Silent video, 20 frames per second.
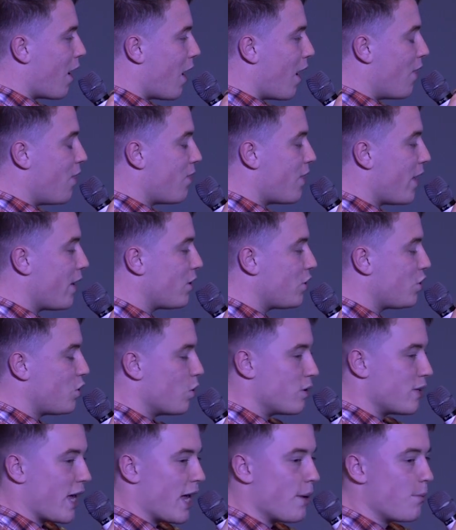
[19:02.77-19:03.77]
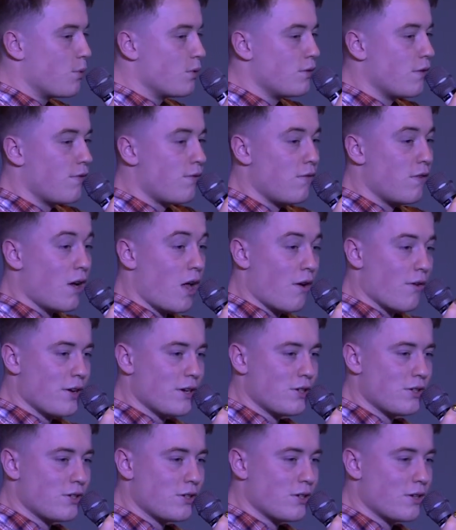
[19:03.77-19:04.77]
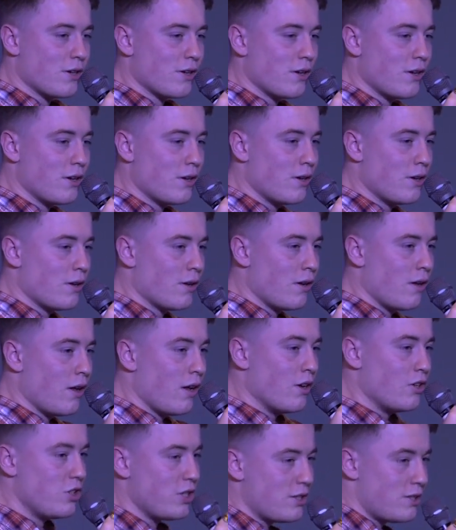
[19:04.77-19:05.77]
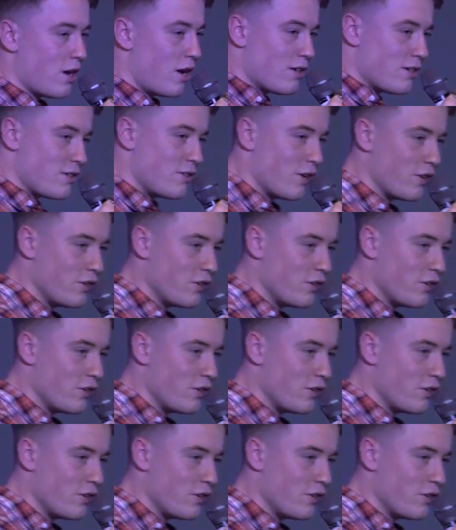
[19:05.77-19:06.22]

and then she was able to flourish. She started to